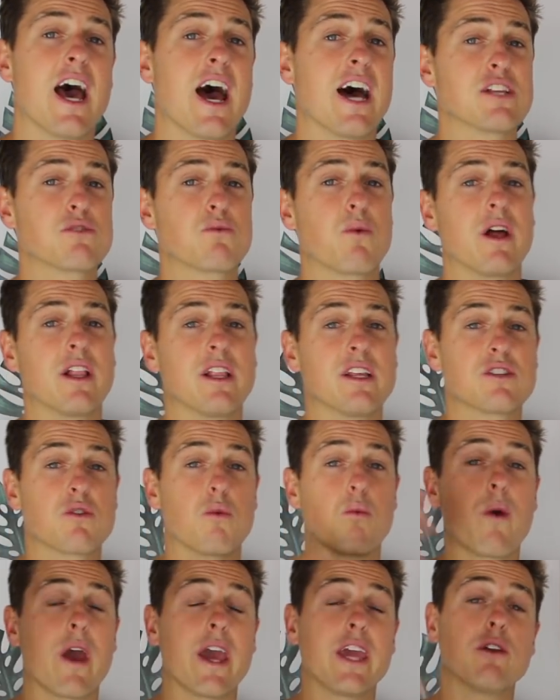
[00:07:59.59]
as well as
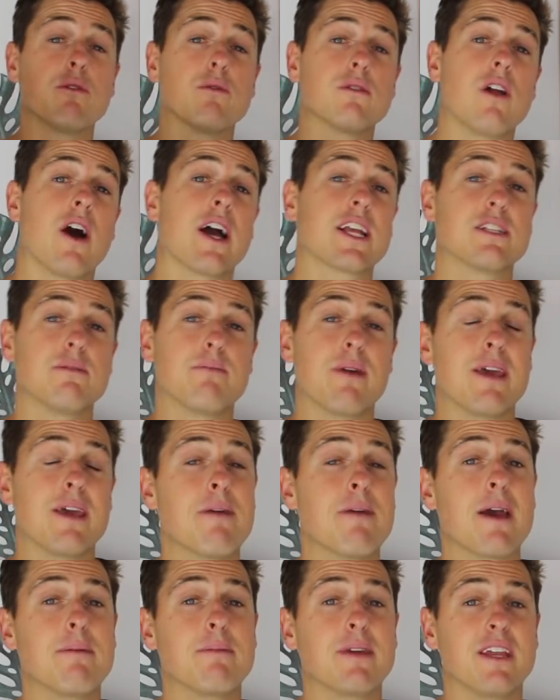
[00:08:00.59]
where you would like to
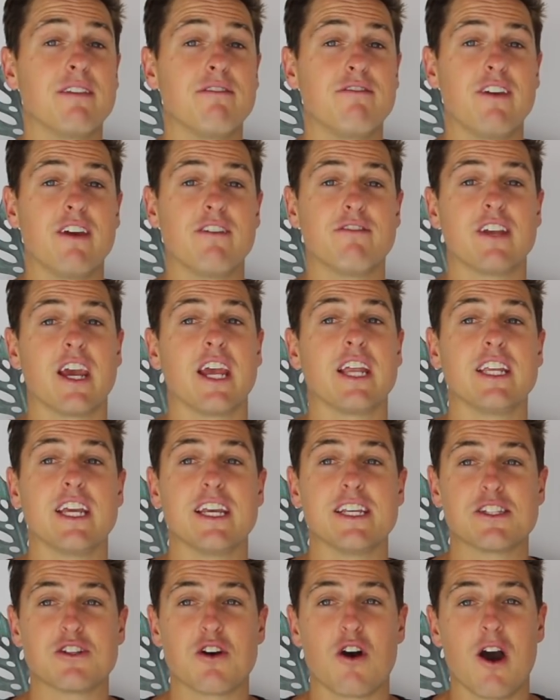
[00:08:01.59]
maybe in fifteen
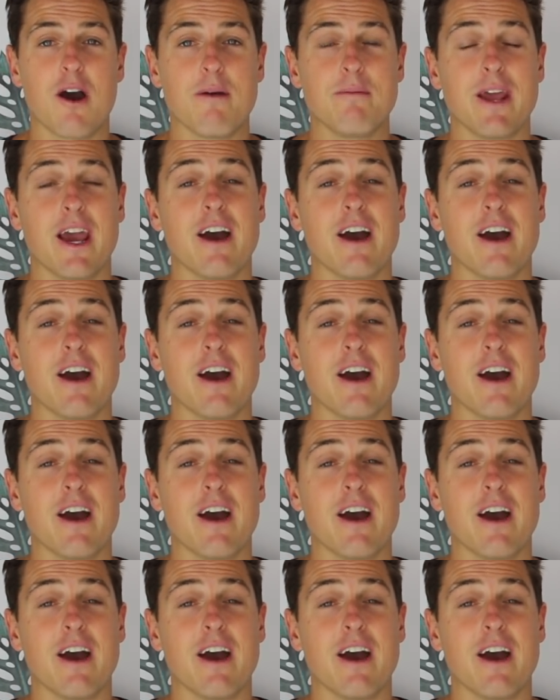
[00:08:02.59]
years' time.